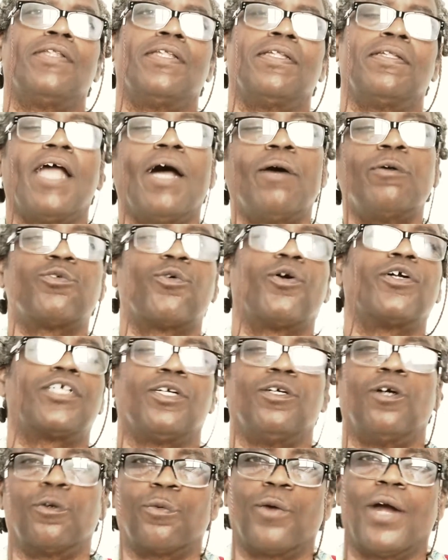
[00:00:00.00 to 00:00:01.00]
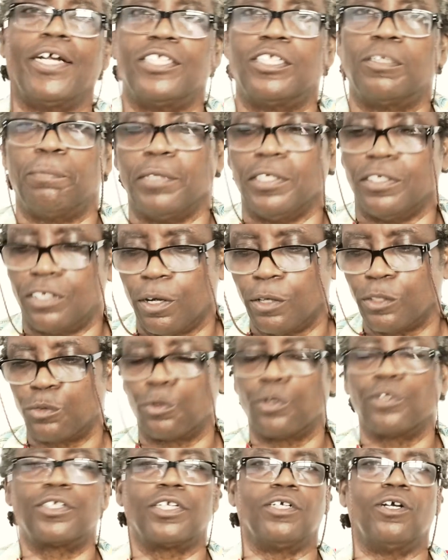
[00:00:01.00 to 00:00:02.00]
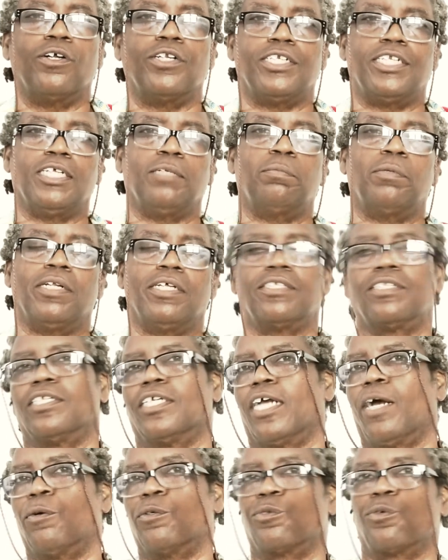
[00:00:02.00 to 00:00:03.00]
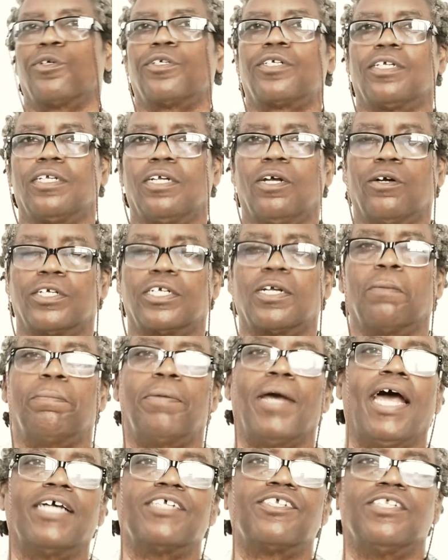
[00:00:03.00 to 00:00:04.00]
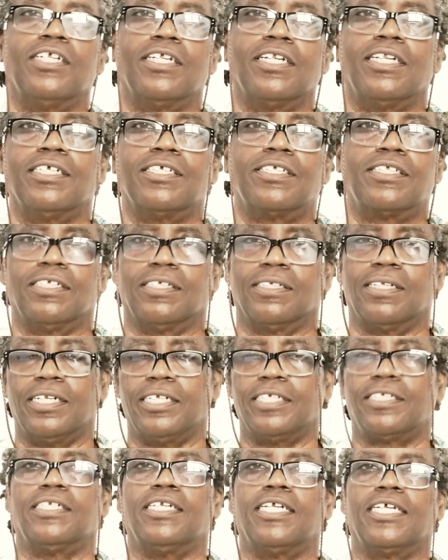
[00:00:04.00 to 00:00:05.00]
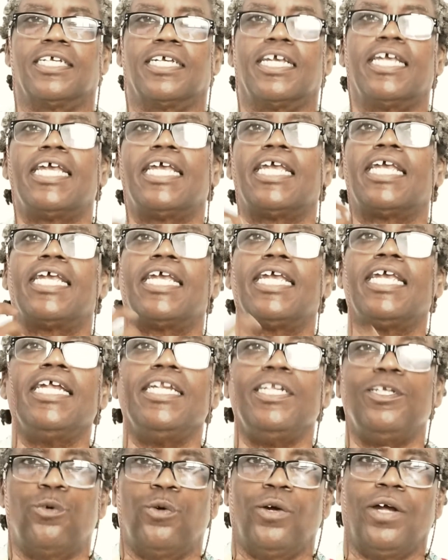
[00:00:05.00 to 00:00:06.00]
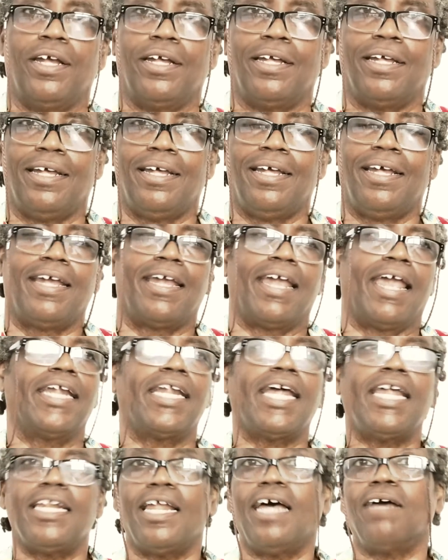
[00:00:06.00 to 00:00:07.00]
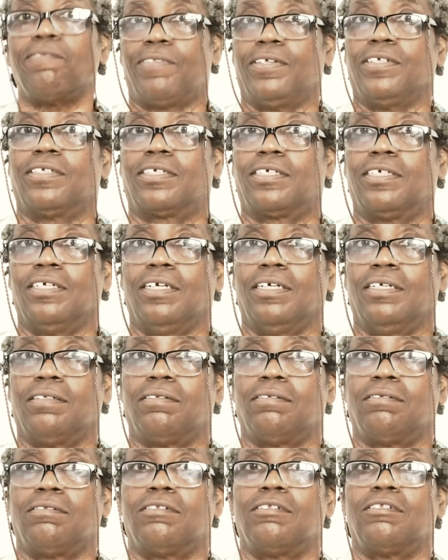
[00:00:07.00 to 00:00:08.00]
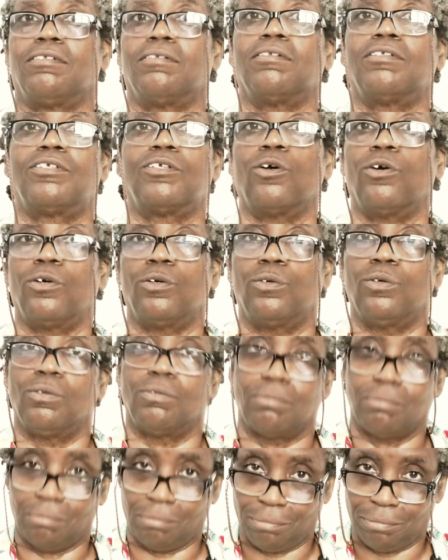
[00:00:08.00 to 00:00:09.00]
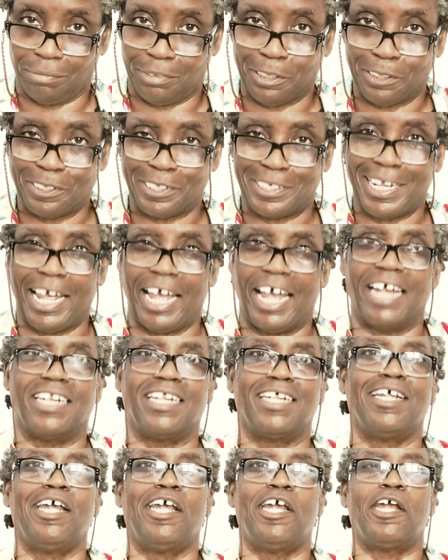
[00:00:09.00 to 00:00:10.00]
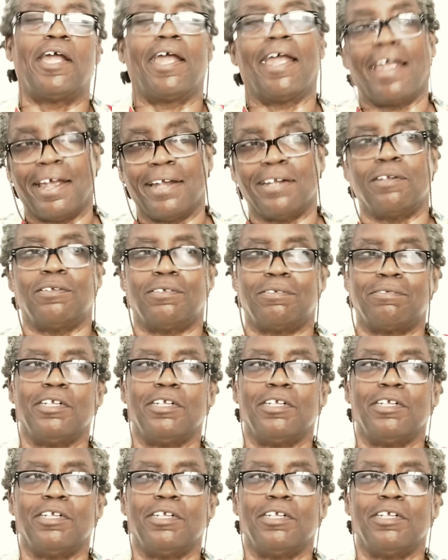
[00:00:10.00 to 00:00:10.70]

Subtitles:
Now I was working on right speech. I was working on deep listening. I was working on compassionate listening anyway. And I love this kid. So there's that. And,